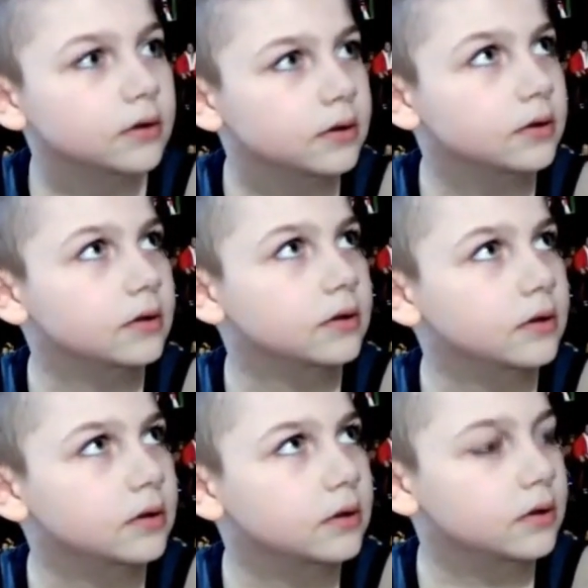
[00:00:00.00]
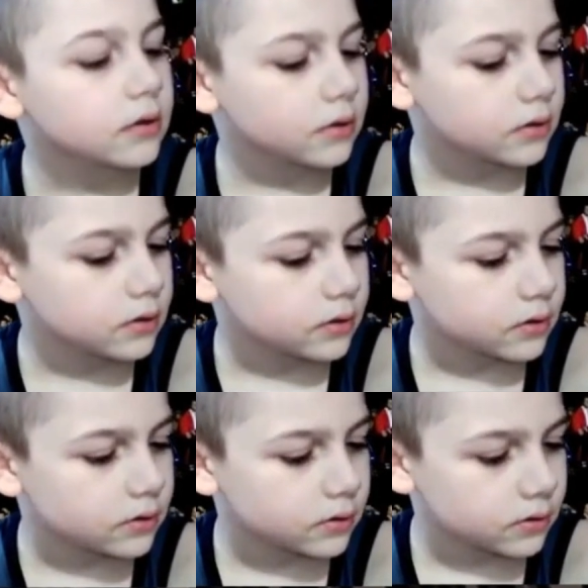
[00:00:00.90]

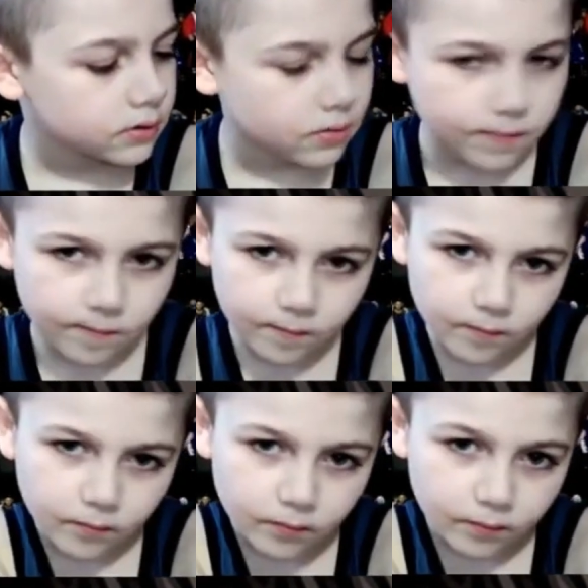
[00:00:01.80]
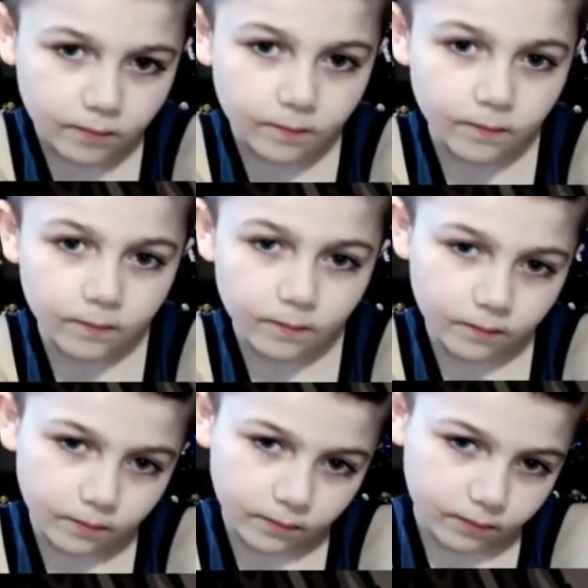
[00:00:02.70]
(not speaking)